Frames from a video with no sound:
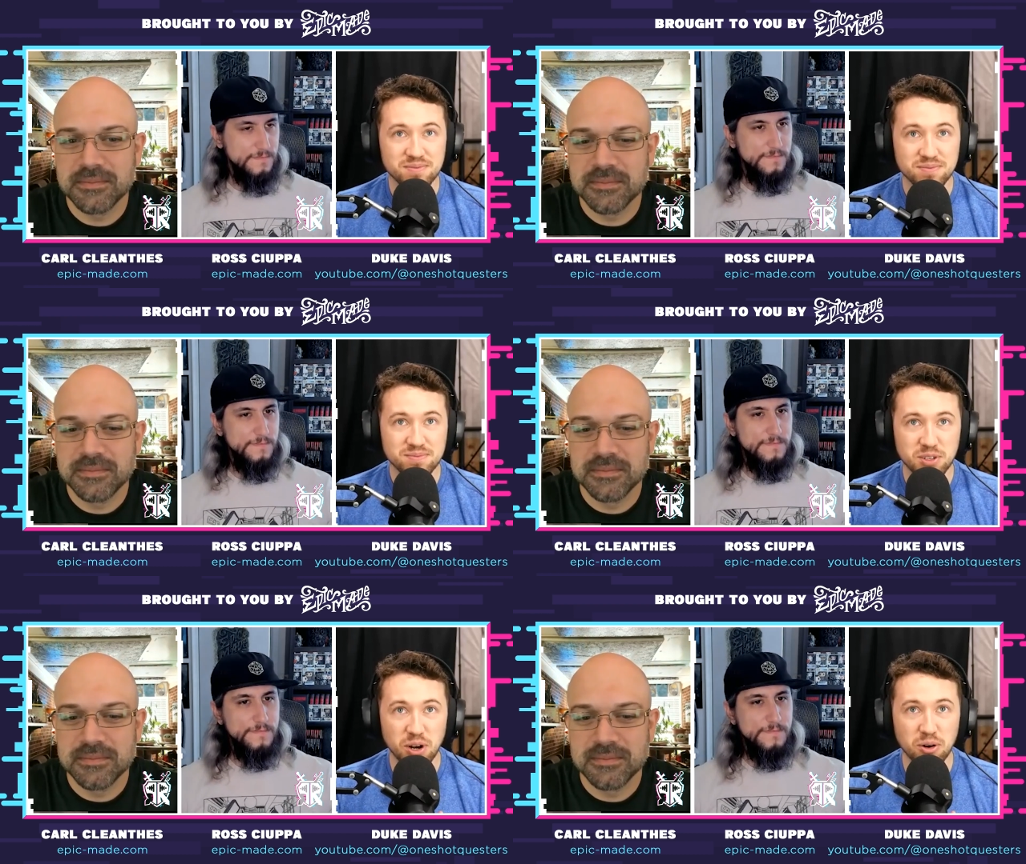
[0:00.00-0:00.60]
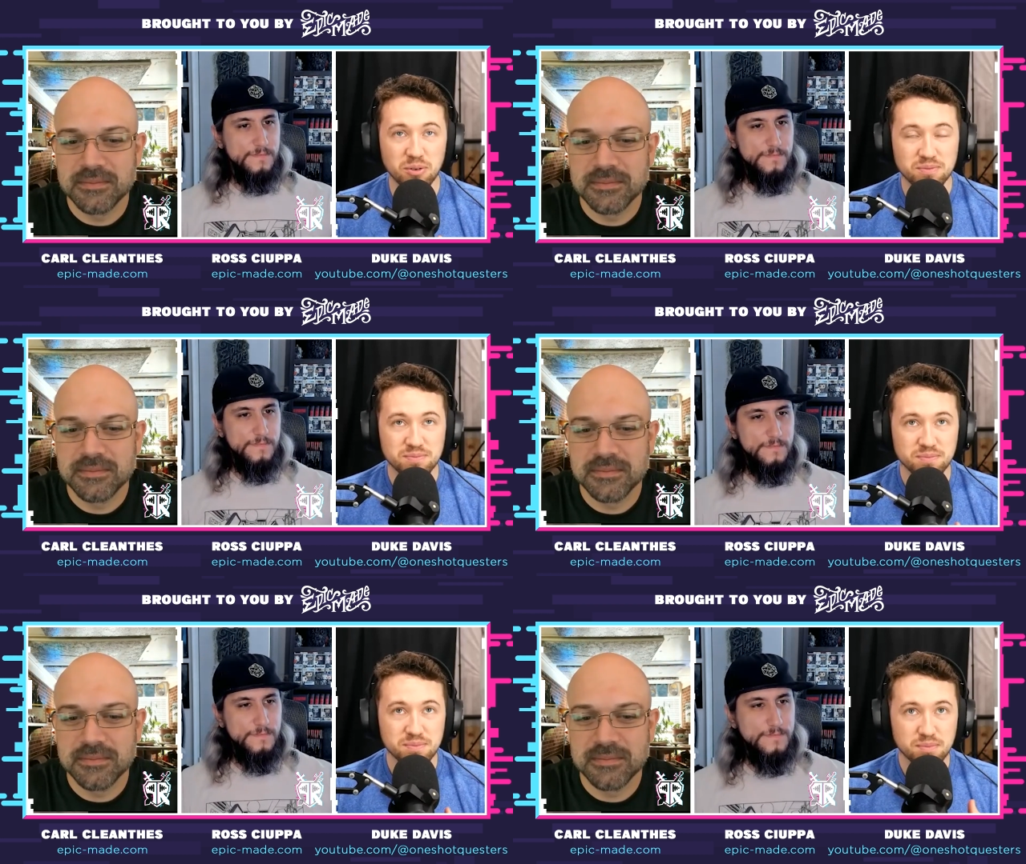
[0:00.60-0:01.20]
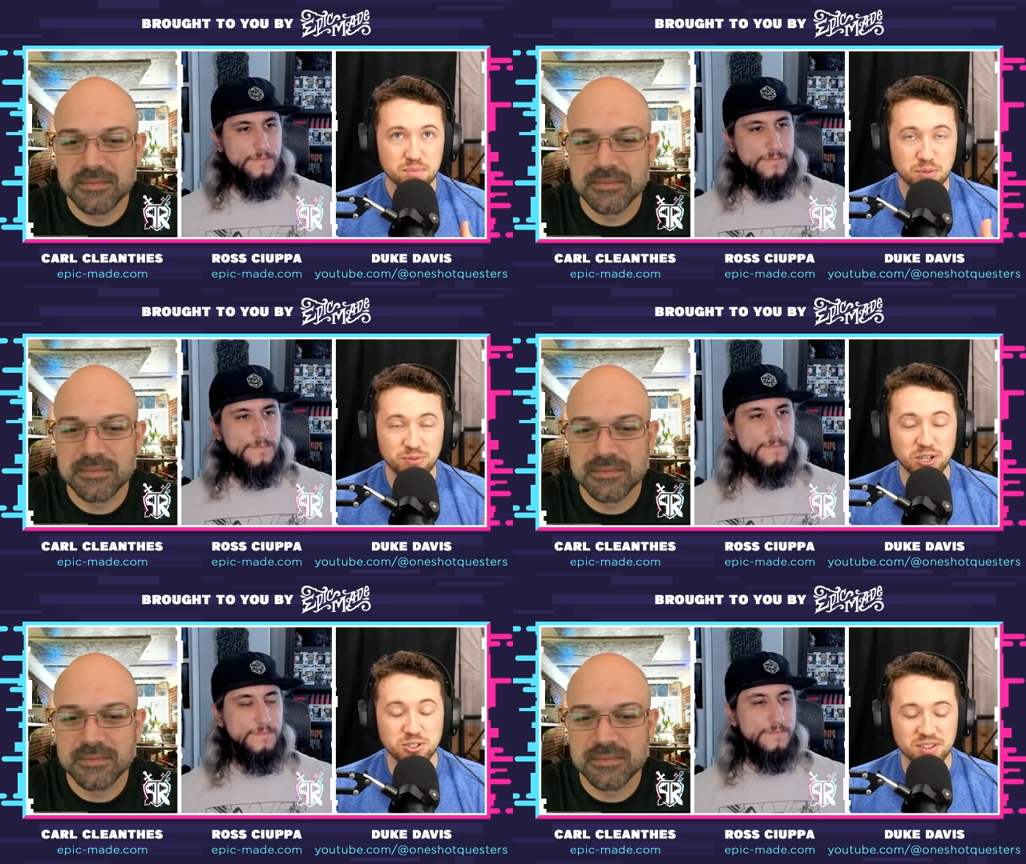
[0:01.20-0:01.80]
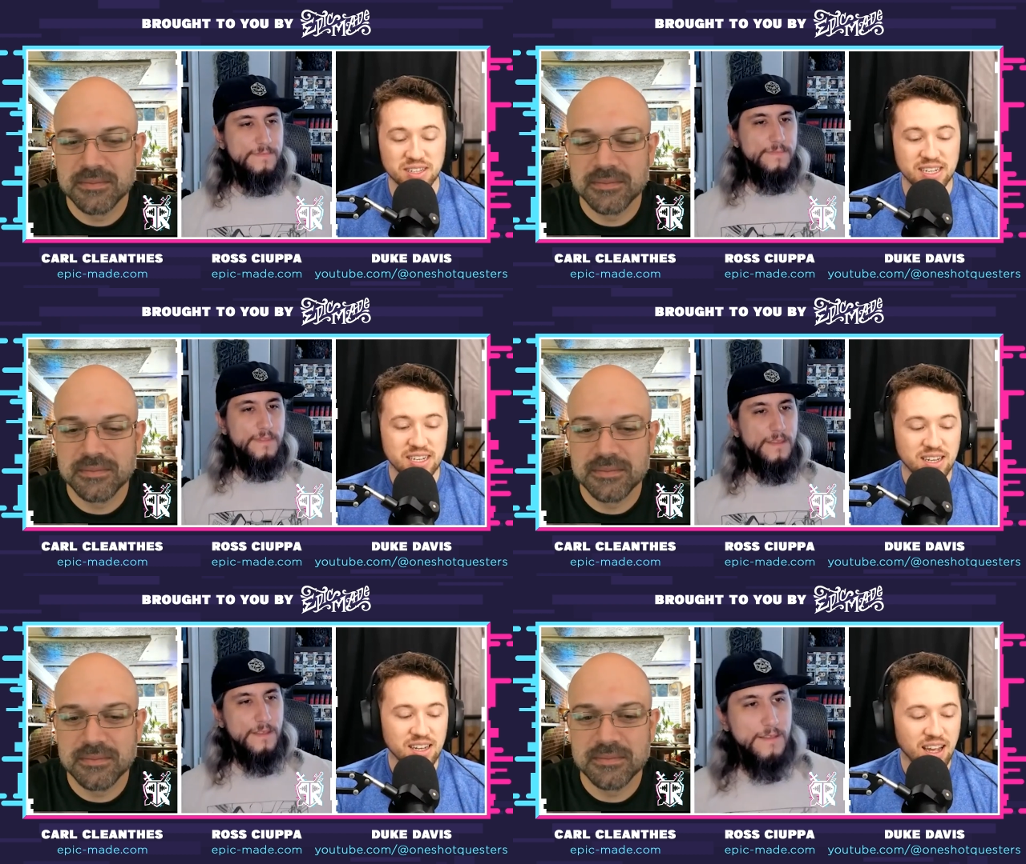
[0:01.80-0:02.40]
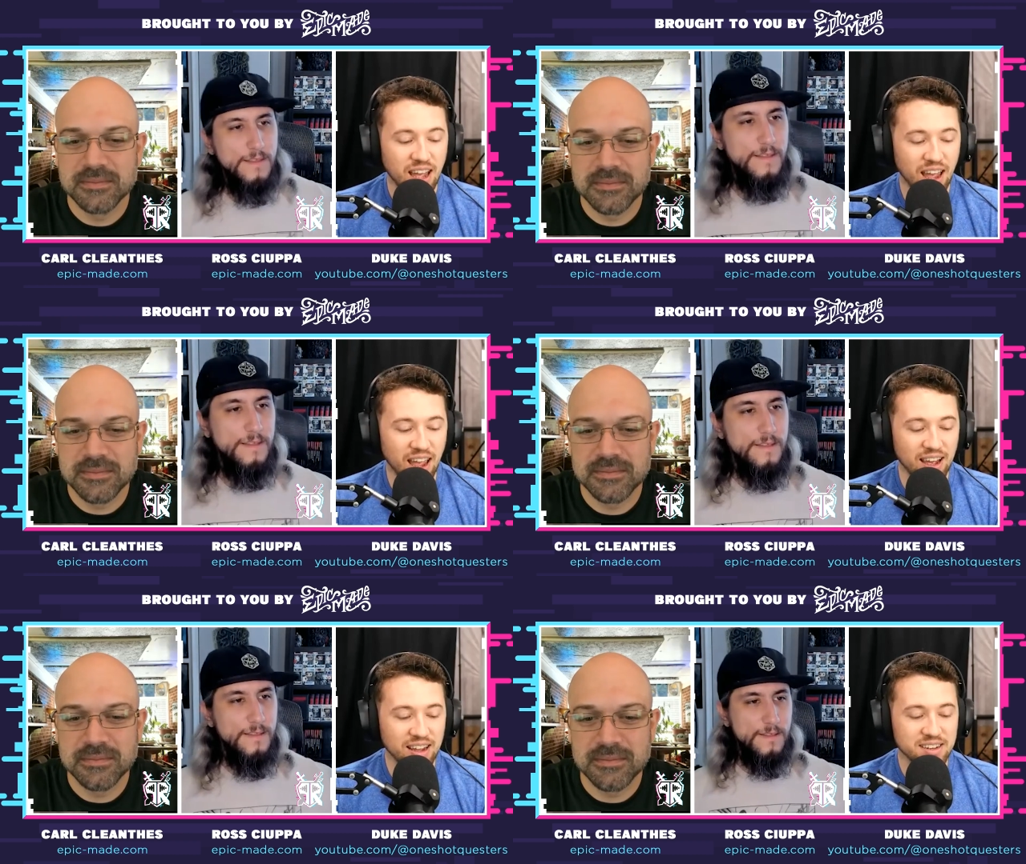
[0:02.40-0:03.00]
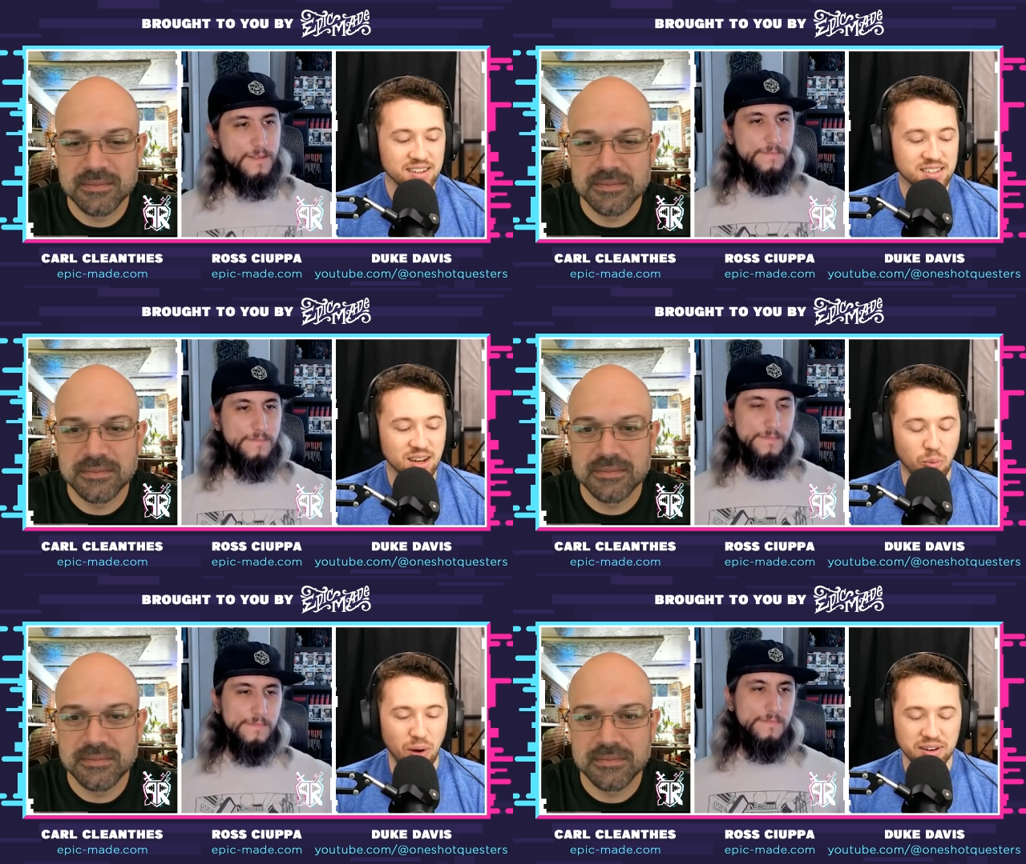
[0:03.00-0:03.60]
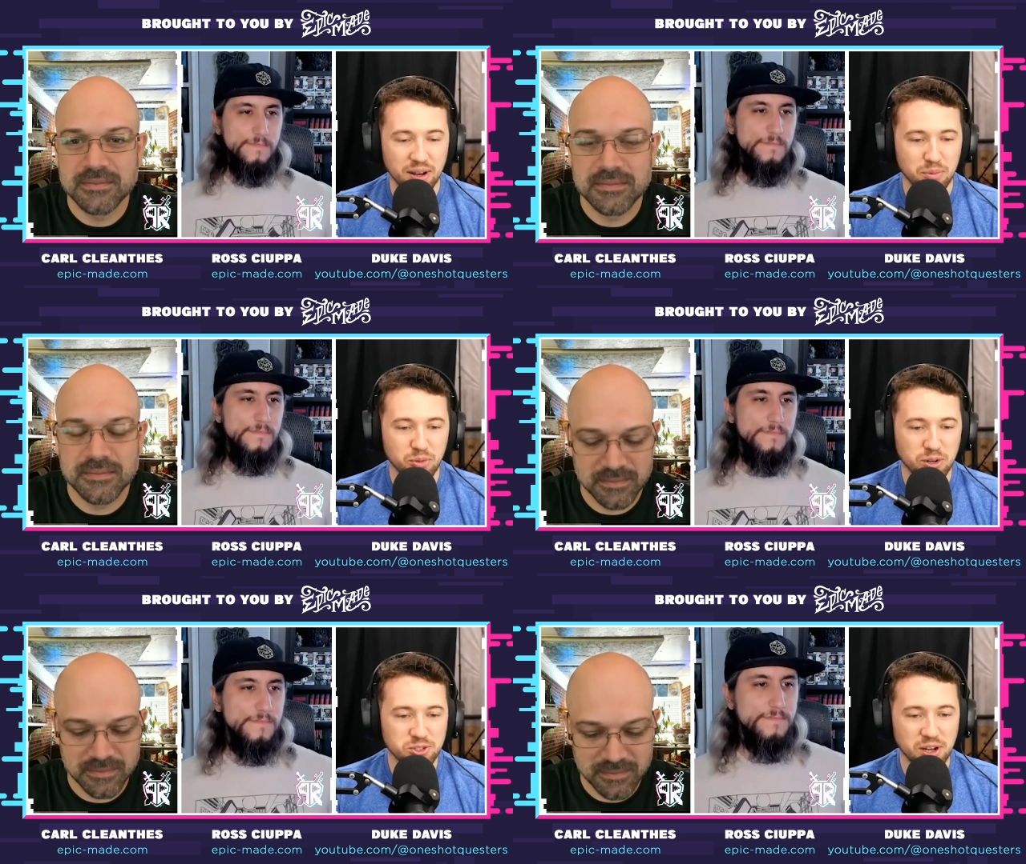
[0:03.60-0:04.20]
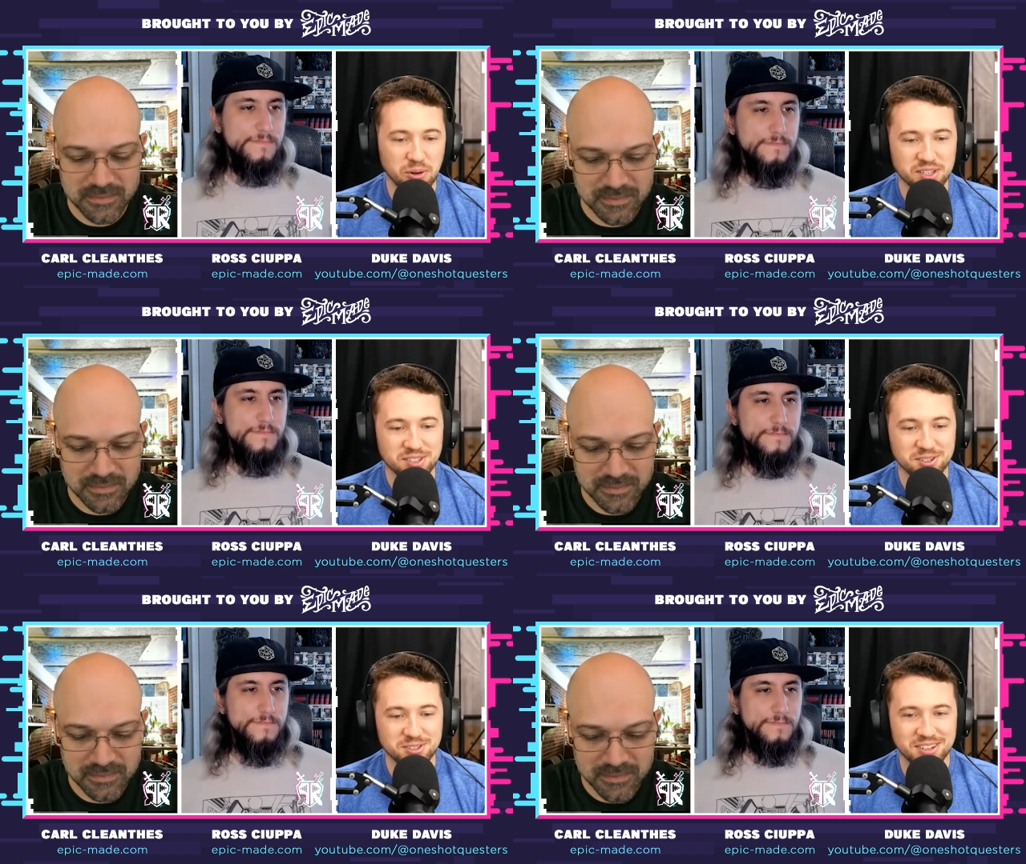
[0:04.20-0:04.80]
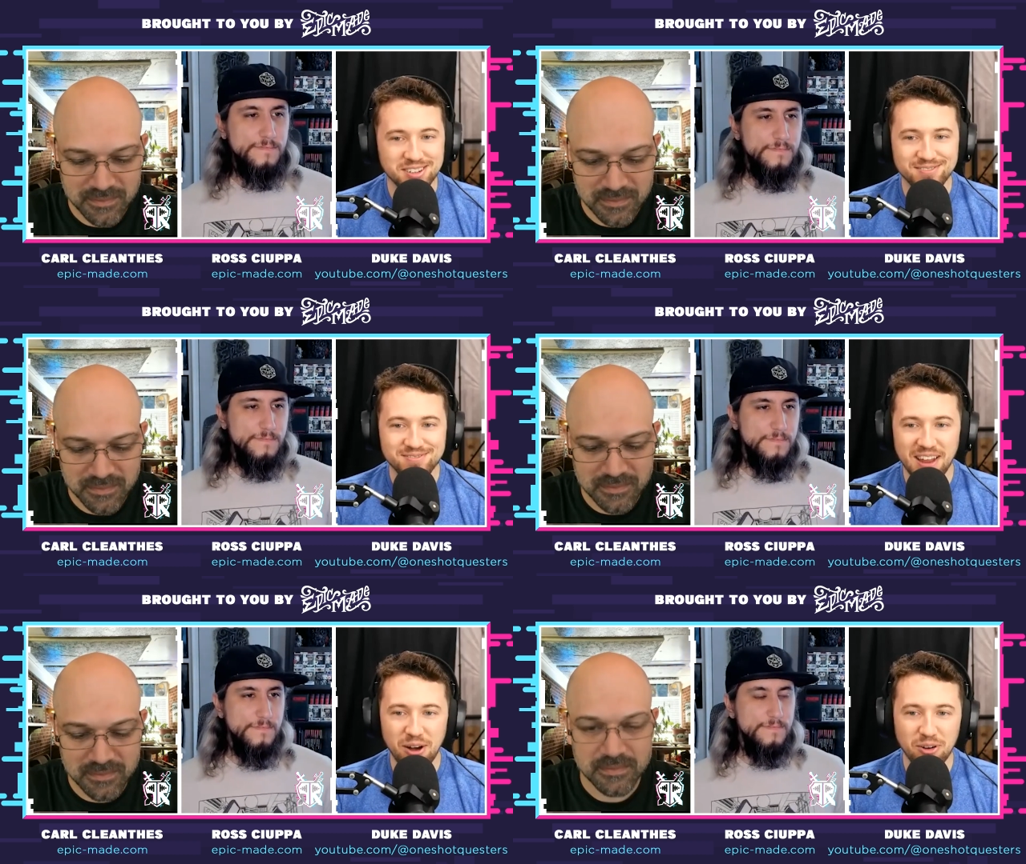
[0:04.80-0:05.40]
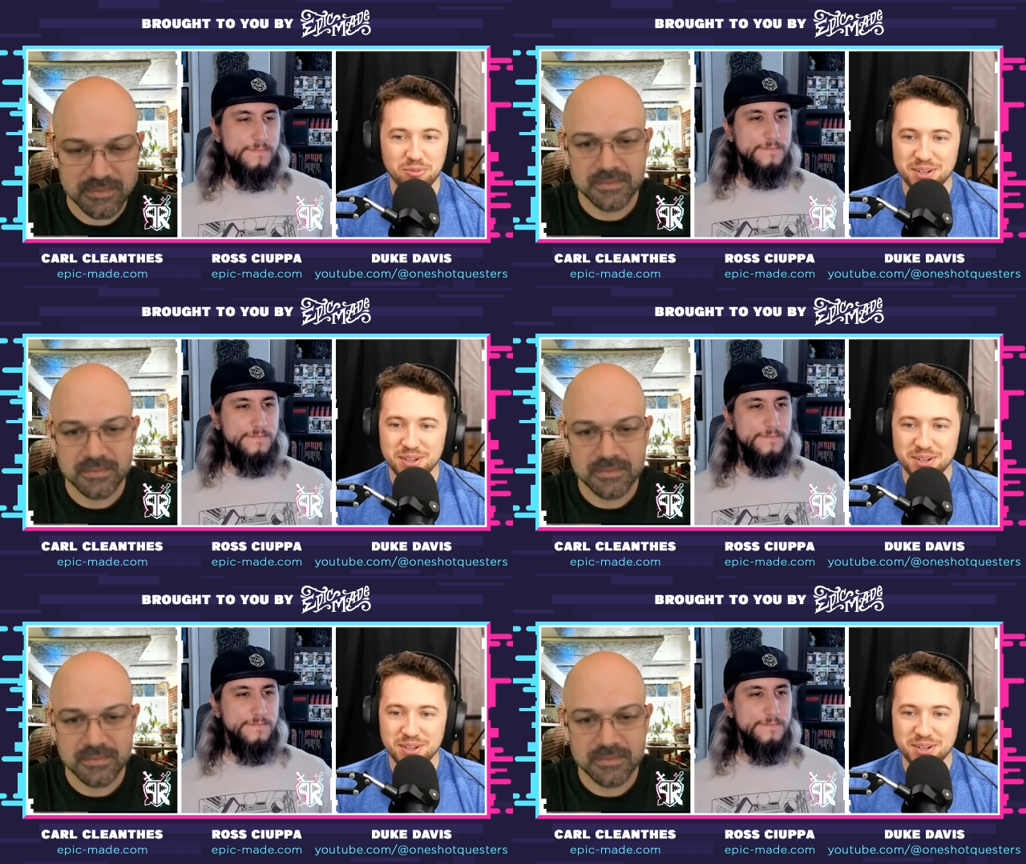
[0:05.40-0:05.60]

Speaker 1: you know, professionally. And I winded up with one shot questers, and now I've been